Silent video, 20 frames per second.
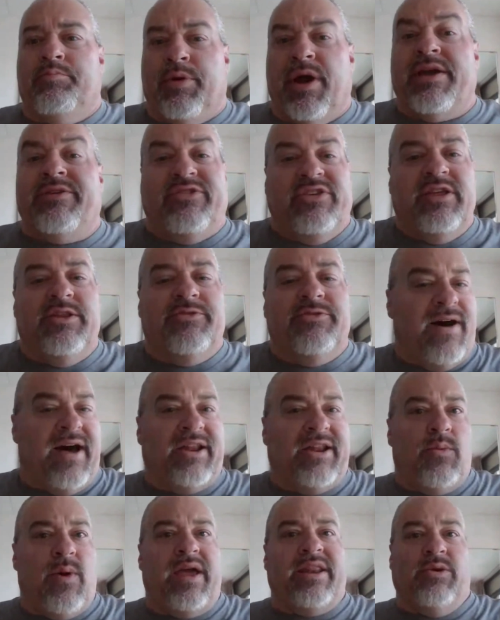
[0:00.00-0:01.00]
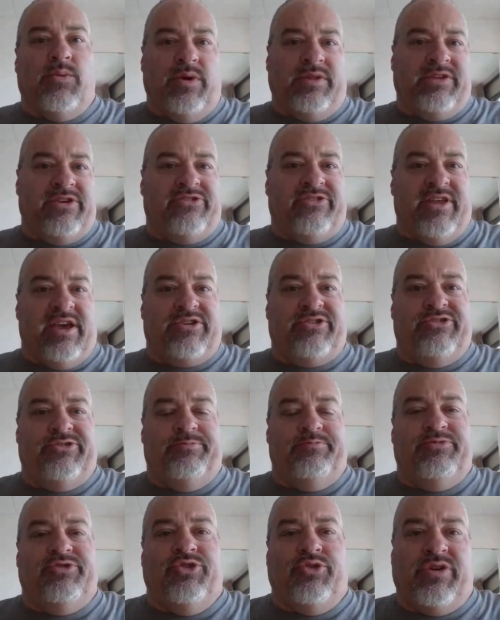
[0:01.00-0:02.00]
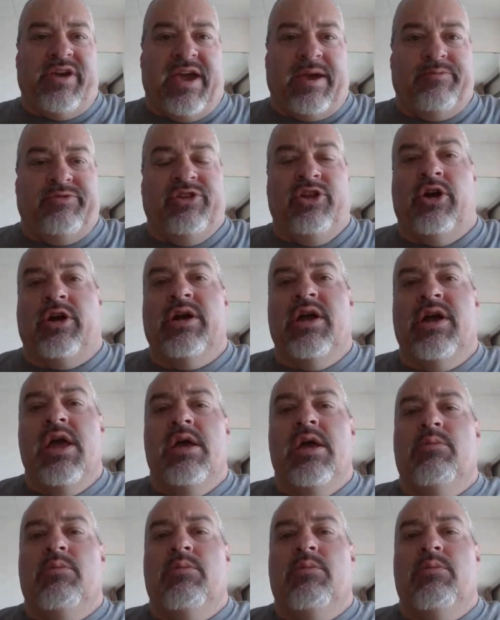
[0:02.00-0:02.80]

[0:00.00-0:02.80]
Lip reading: Braves need to find a way to win these next two games. Look,